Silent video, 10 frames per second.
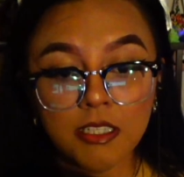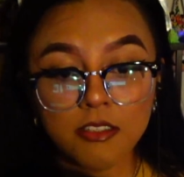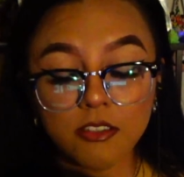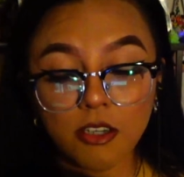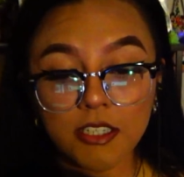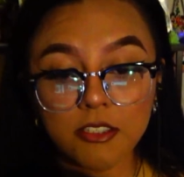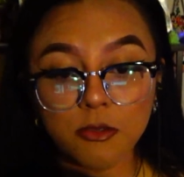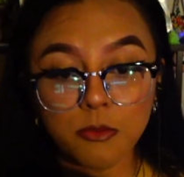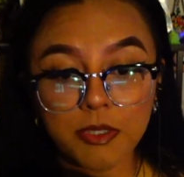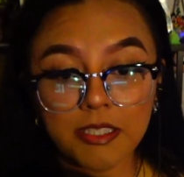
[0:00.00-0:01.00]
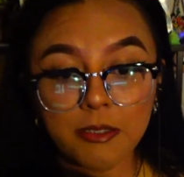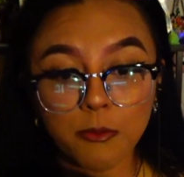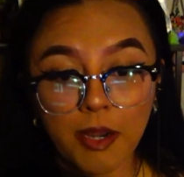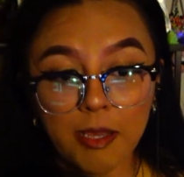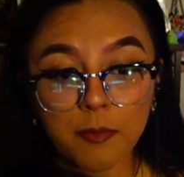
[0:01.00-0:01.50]
started to really
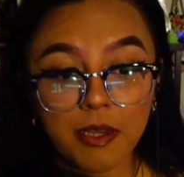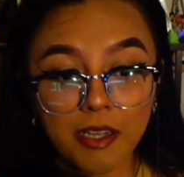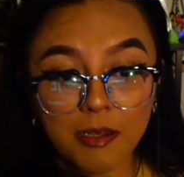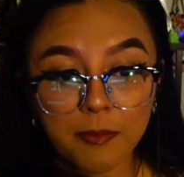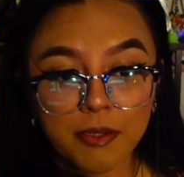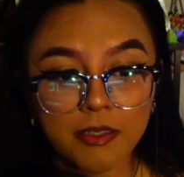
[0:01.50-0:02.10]
ramp up.